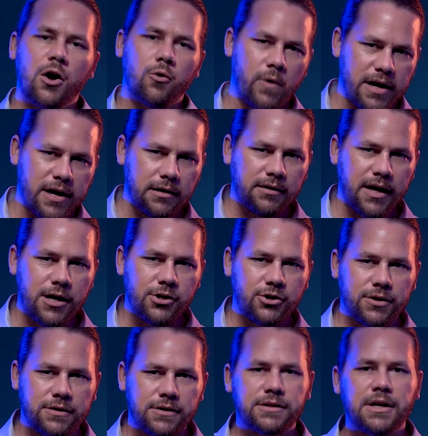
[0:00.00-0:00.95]

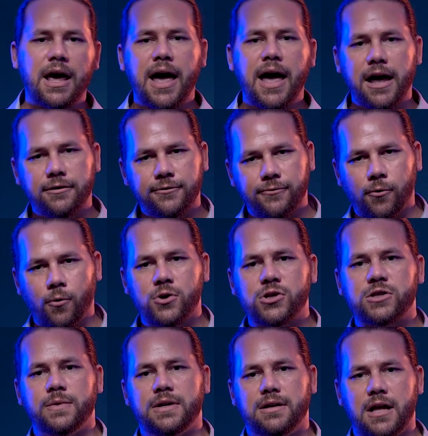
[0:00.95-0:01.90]
regulations, and
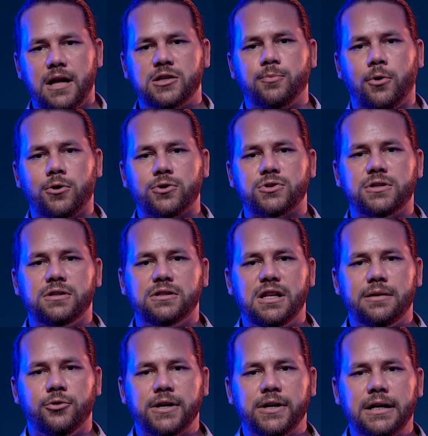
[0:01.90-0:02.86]
enforcement against personal
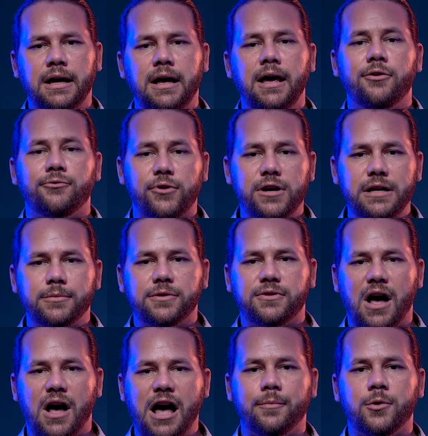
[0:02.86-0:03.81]
liberty, freedom of
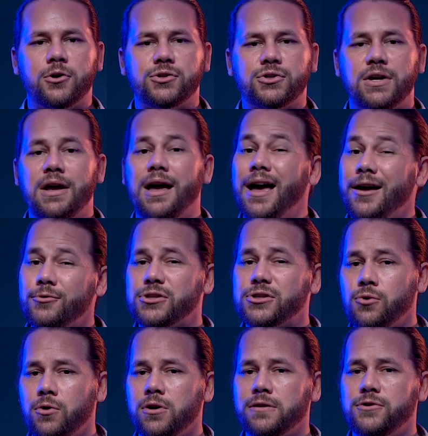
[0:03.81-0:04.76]
commerce, and
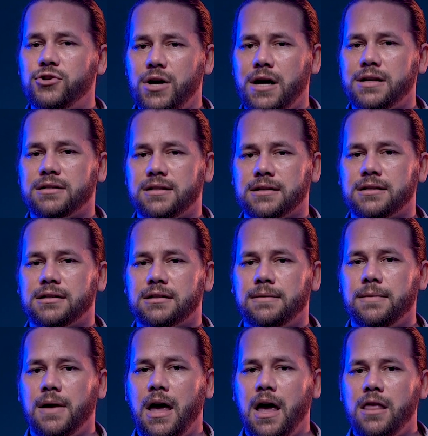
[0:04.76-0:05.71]
restorative justice,
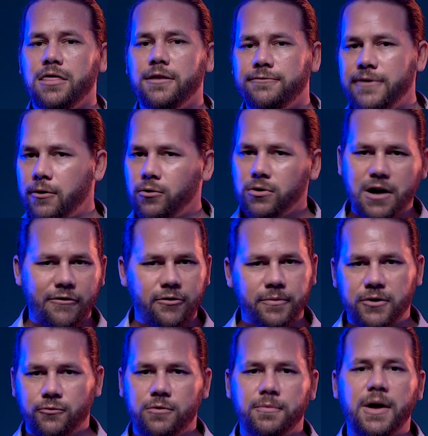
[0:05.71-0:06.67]
the federal
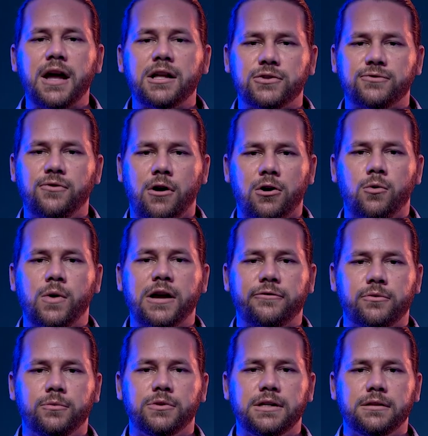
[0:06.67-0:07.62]
government remains far away
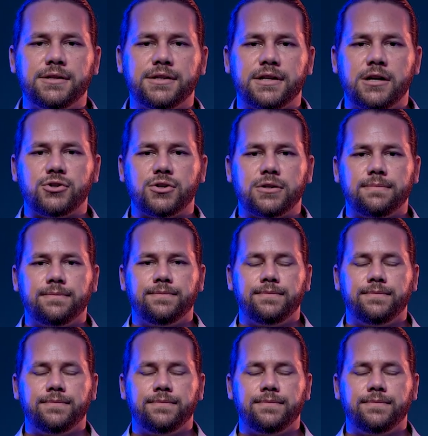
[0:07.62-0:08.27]
from legalization.